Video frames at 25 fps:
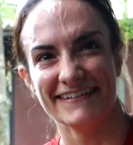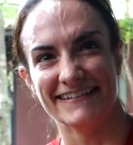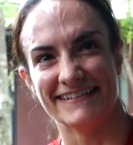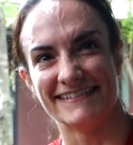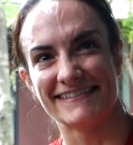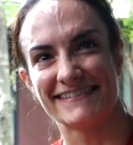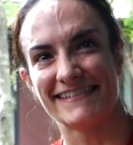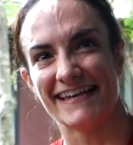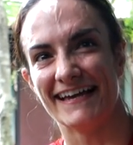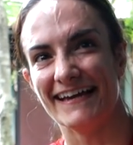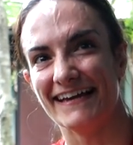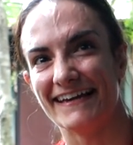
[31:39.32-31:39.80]

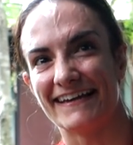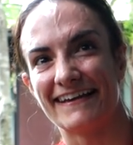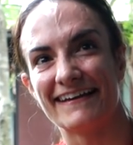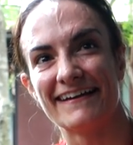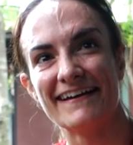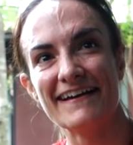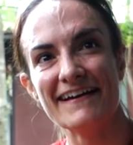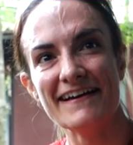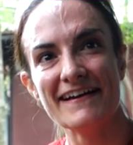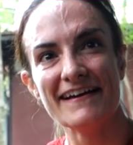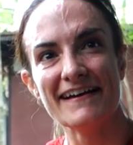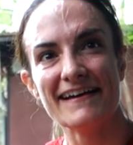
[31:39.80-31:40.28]
it's like
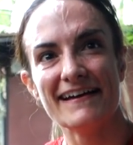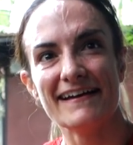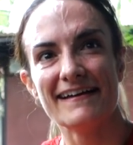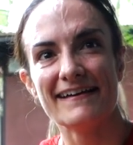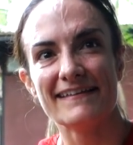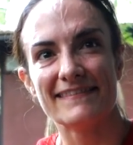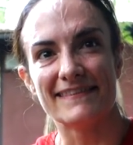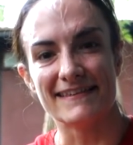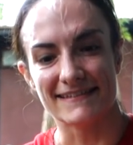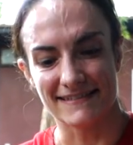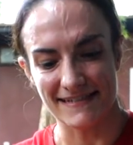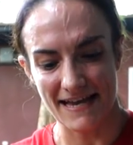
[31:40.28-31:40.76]

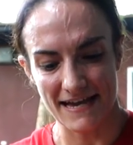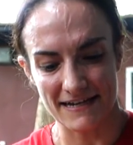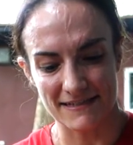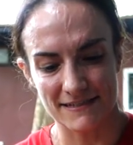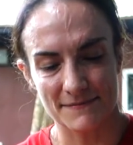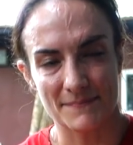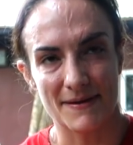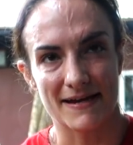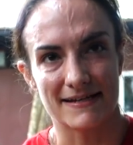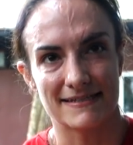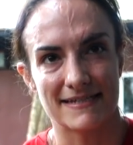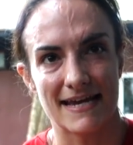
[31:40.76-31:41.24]
this
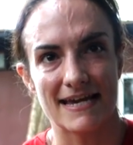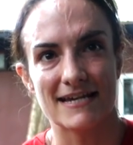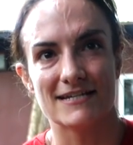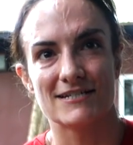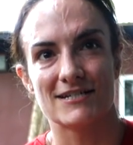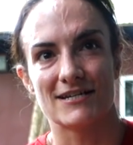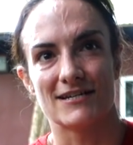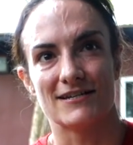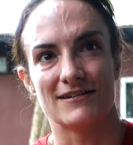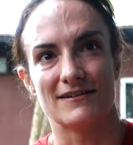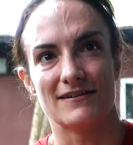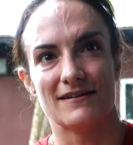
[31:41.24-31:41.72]

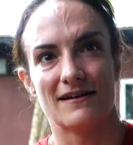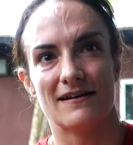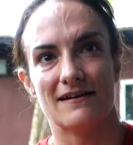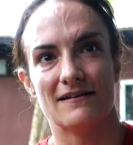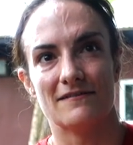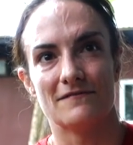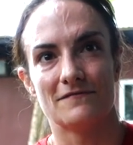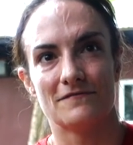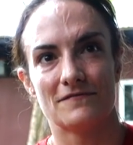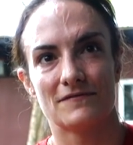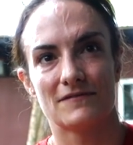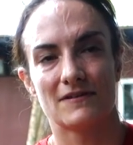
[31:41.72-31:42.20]
expectation
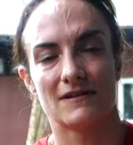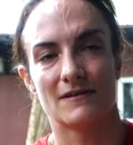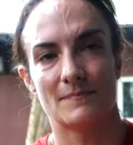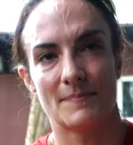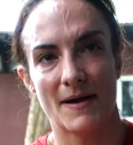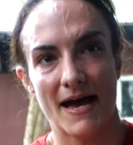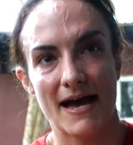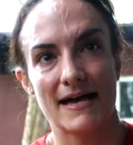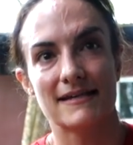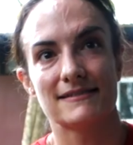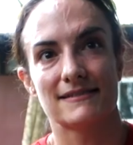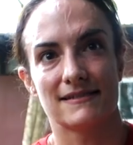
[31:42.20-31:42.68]
of
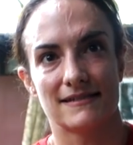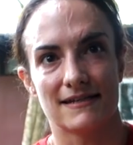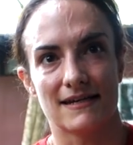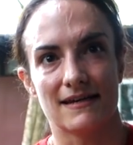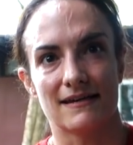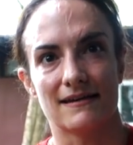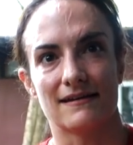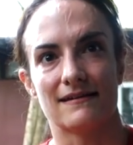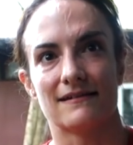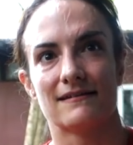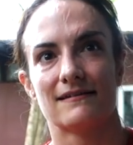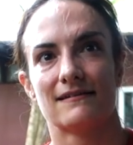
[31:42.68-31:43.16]
capacity
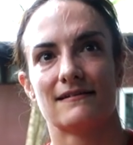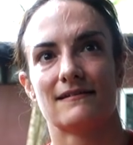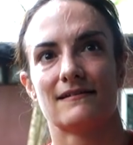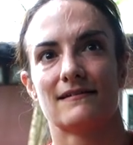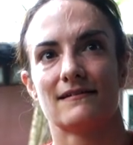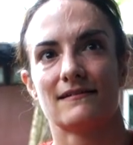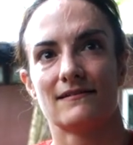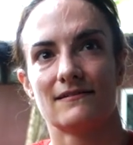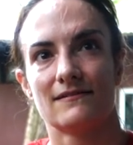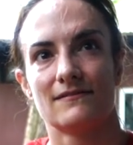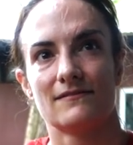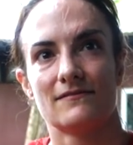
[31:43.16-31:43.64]

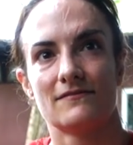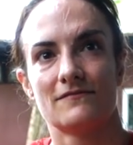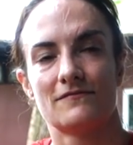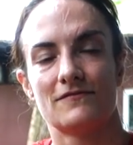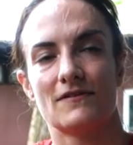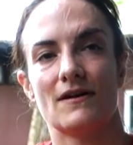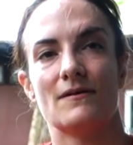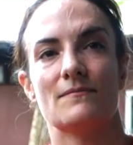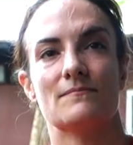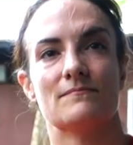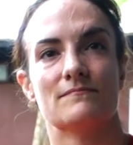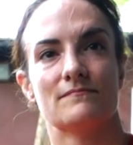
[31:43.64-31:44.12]

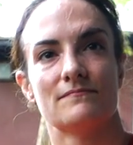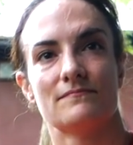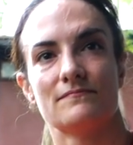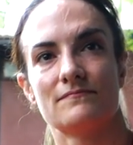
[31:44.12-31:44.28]
from. And then